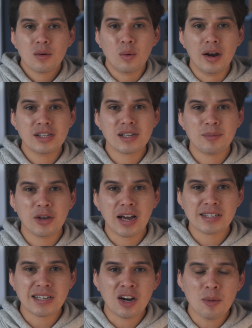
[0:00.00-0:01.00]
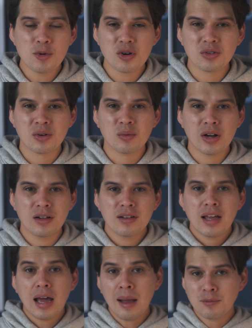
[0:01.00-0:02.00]
What is up, you guys? I hope you're doing
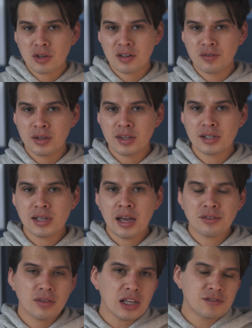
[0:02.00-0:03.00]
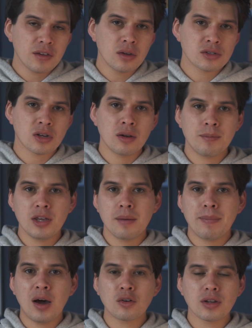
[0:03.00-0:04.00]
well. I'm Tony Fuentes, and today's video is going to be
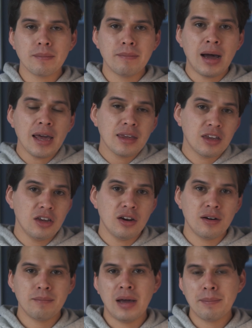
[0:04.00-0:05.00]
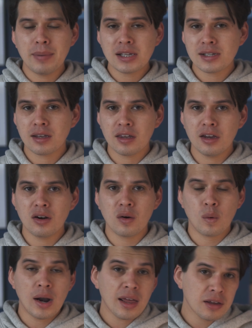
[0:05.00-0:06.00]
about my gear, my basic gear,
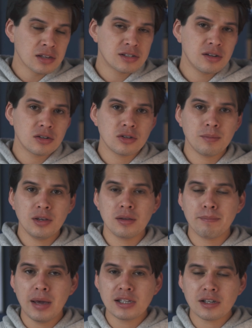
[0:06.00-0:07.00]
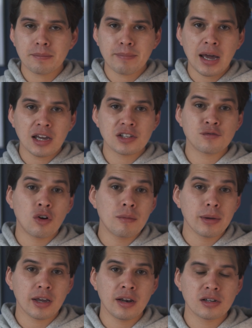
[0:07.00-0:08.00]
or what I consider to be the basic package
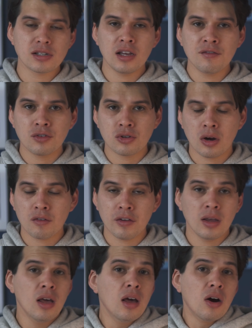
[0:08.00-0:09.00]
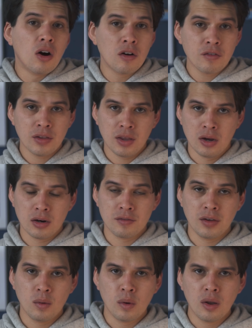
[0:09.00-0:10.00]
for beginners in photography or
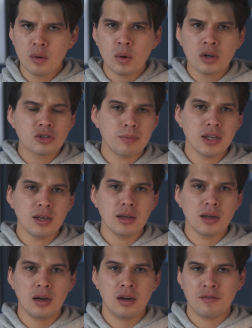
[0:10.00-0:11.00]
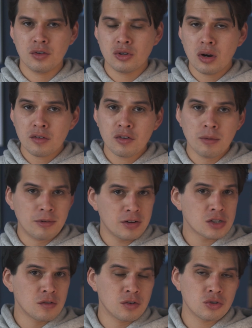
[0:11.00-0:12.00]
videography. Whether you want to be a photographer, a
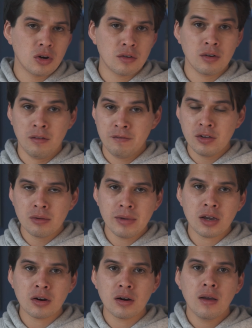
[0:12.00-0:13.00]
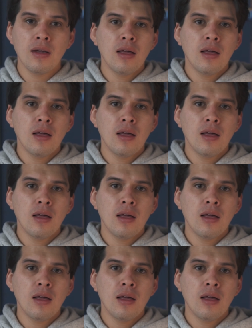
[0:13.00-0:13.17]
professional photographer and filmmaker,